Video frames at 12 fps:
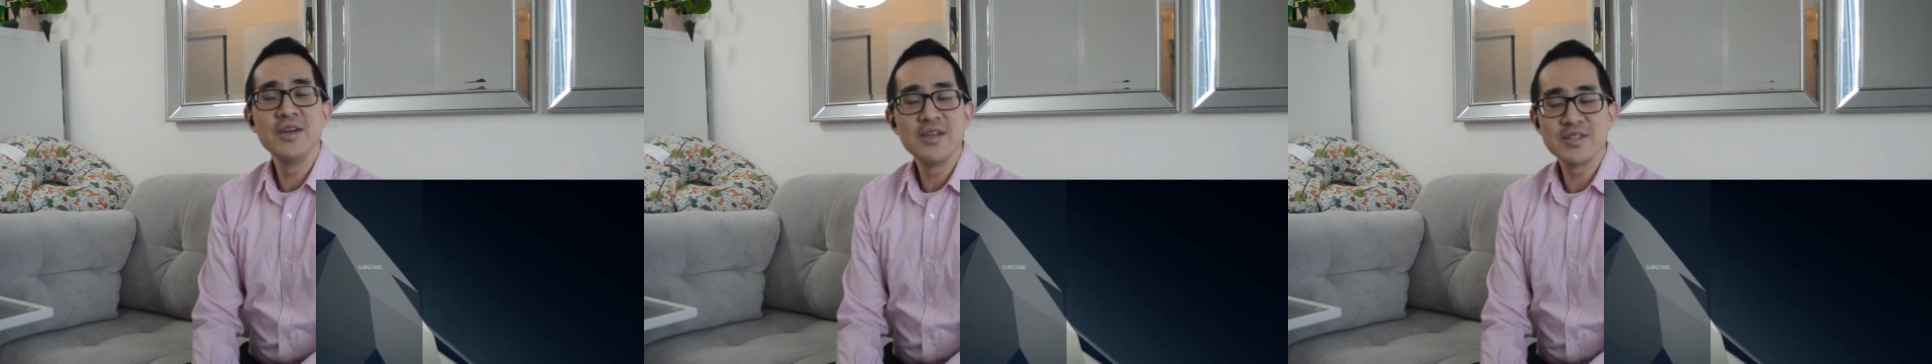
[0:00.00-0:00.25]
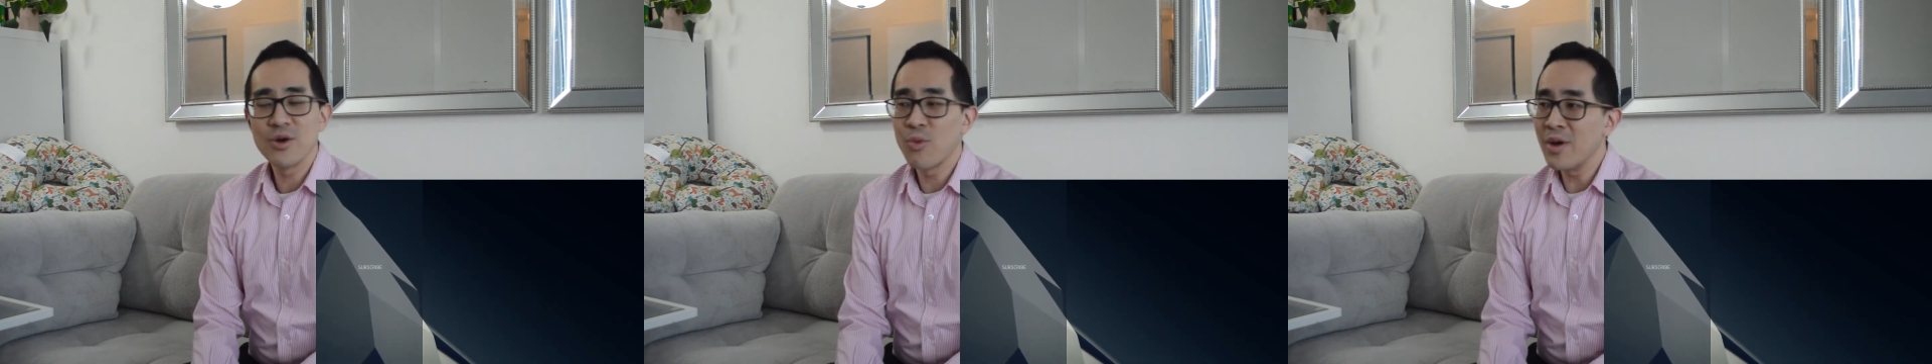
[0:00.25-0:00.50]

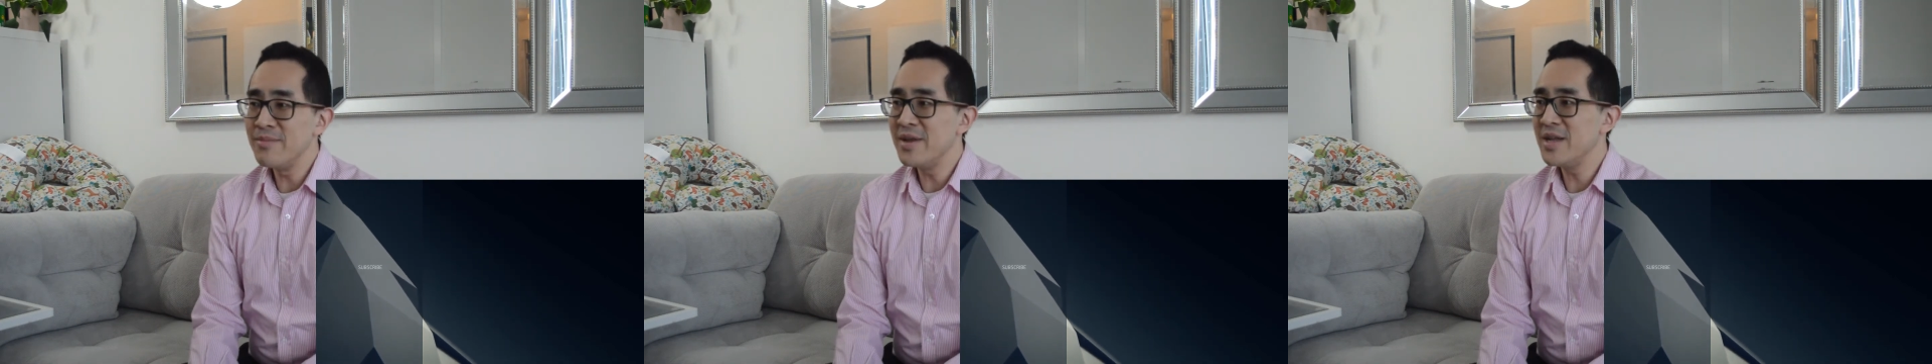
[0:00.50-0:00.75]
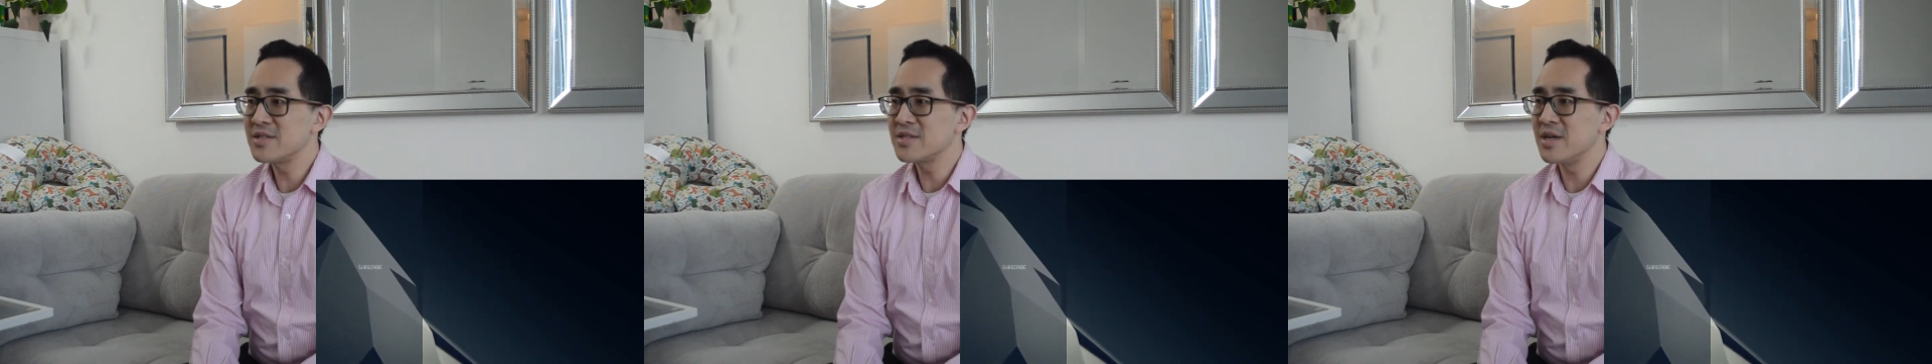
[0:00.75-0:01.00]
It's a 1
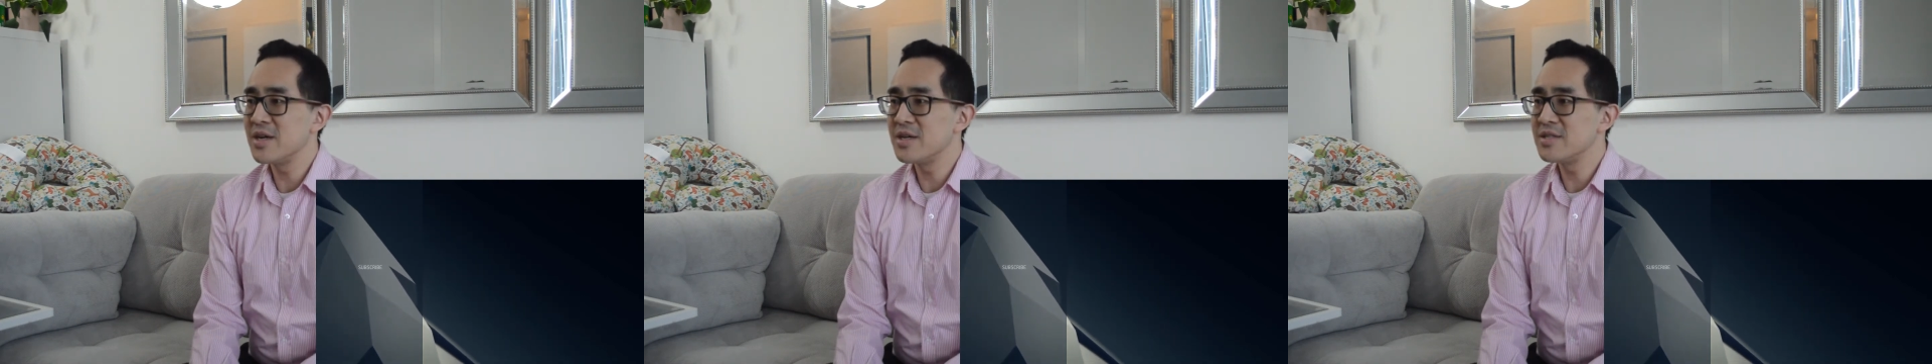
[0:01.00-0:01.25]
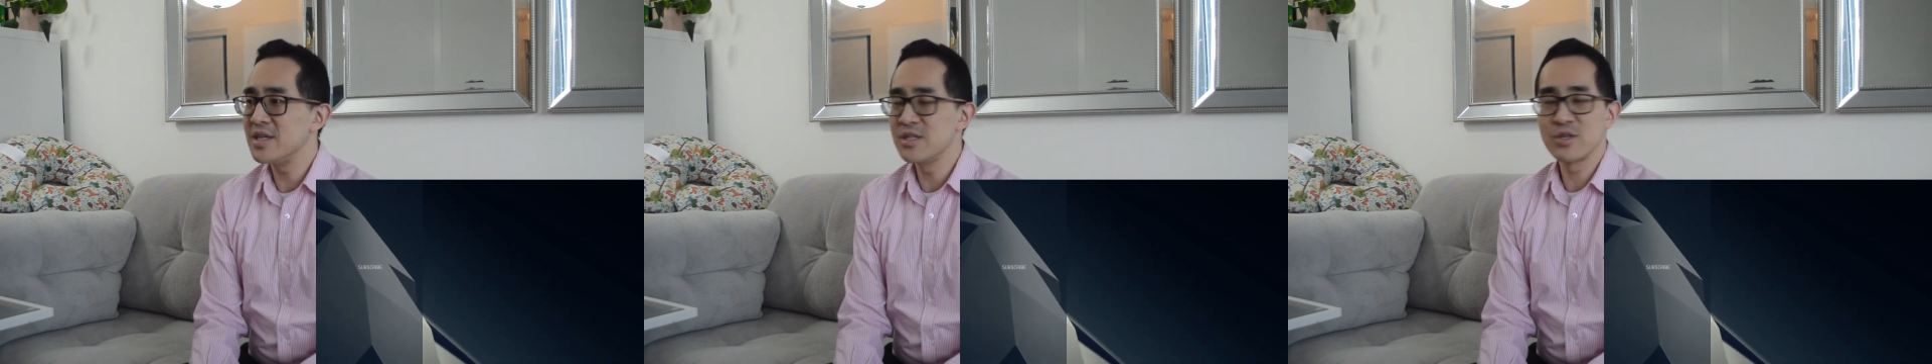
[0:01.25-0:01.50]
minute
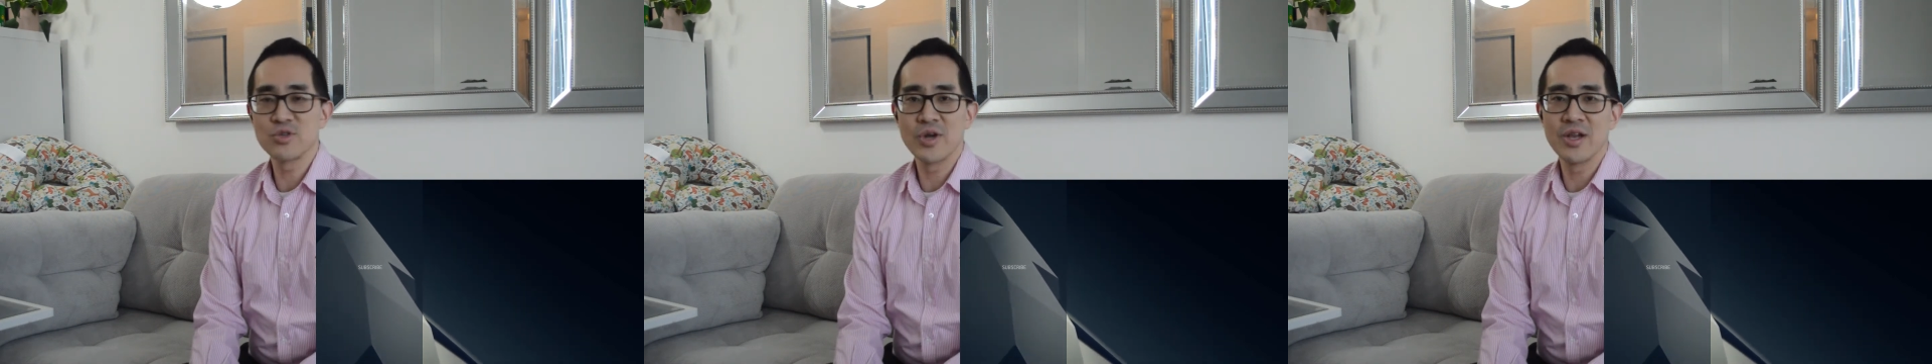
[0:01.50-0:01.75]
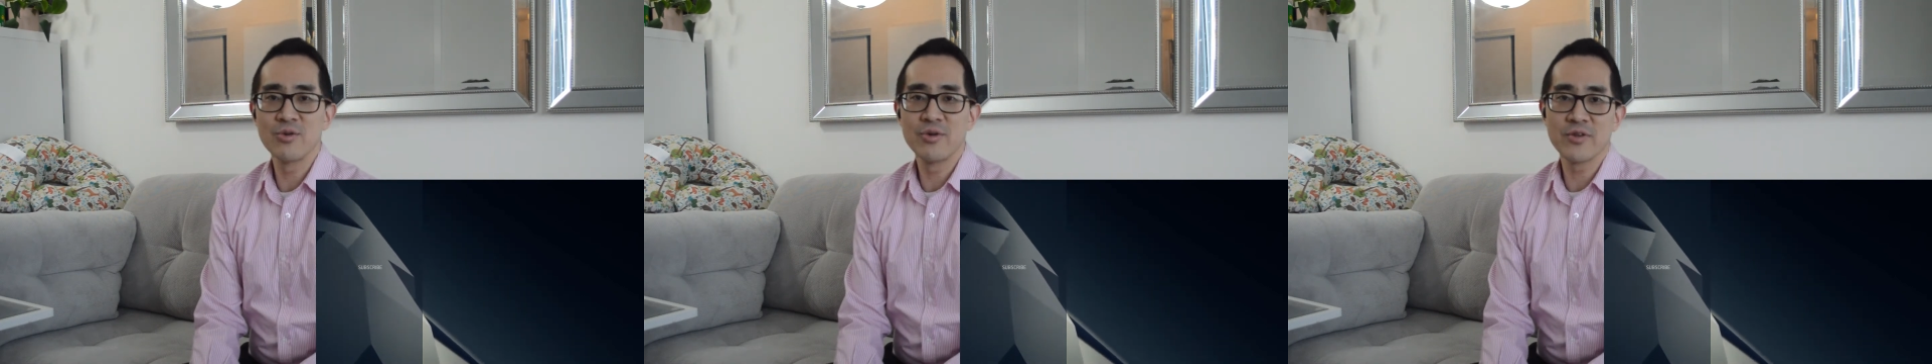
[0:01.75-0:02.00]
teaser
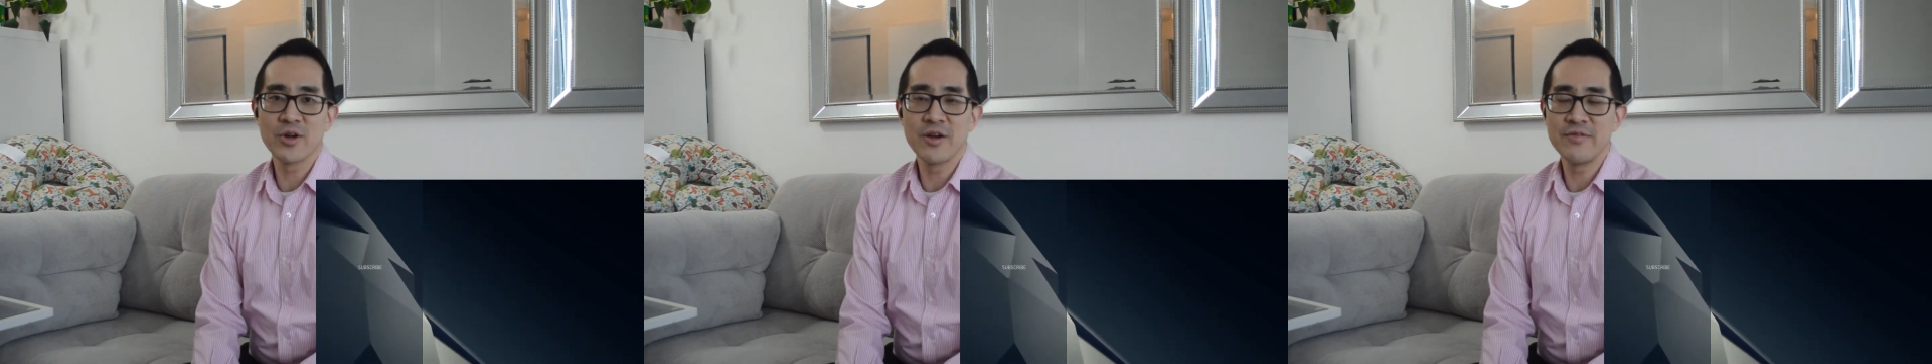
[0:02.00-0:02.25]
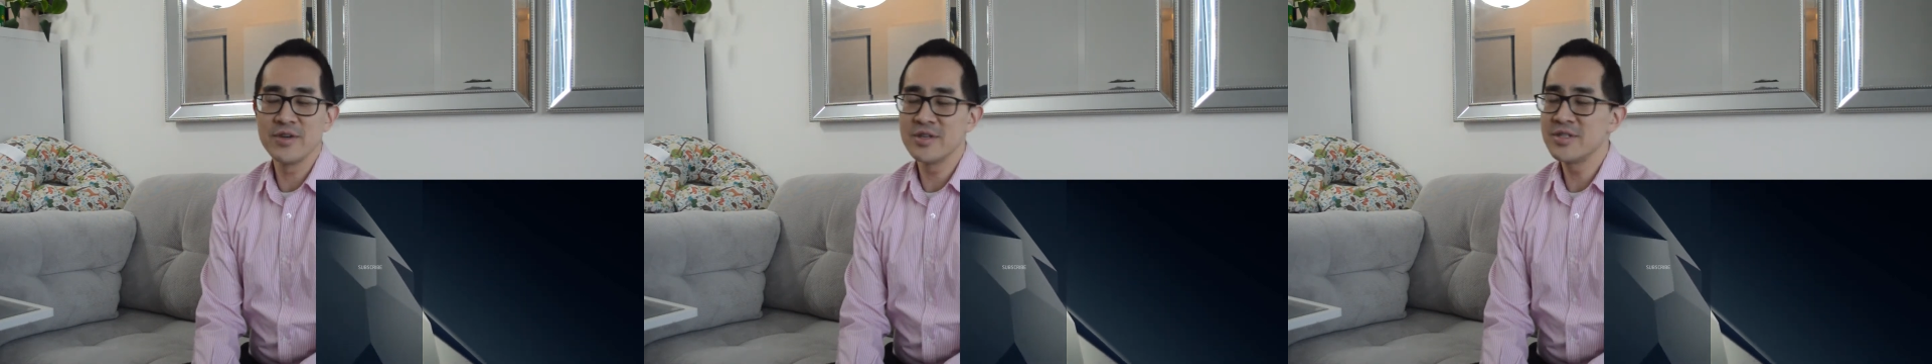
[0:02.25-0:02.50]
trailer with
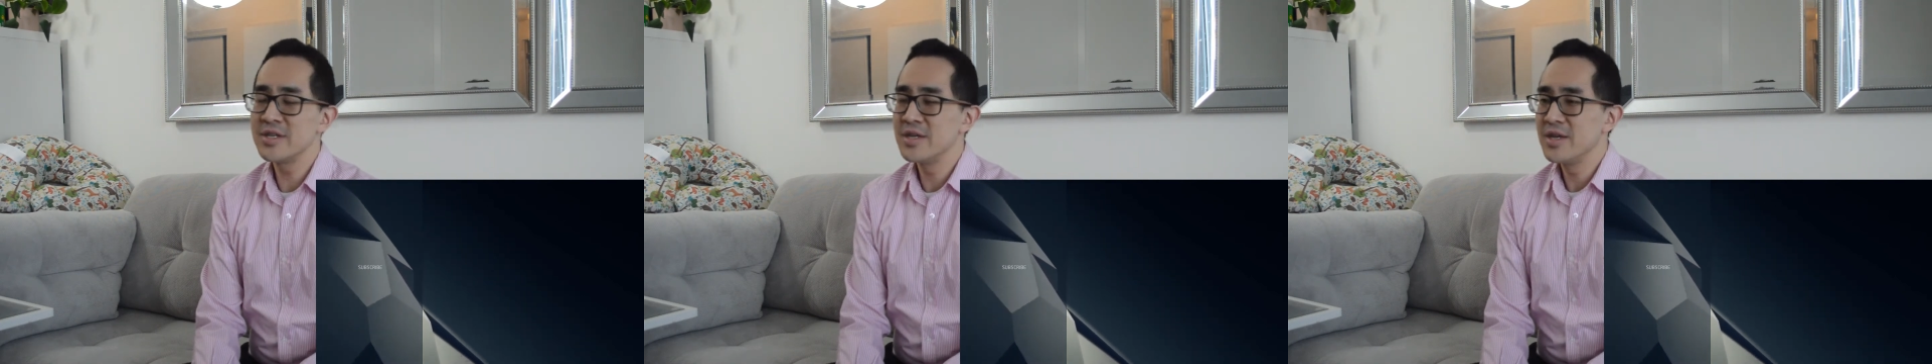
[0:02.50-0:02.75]
Garfield.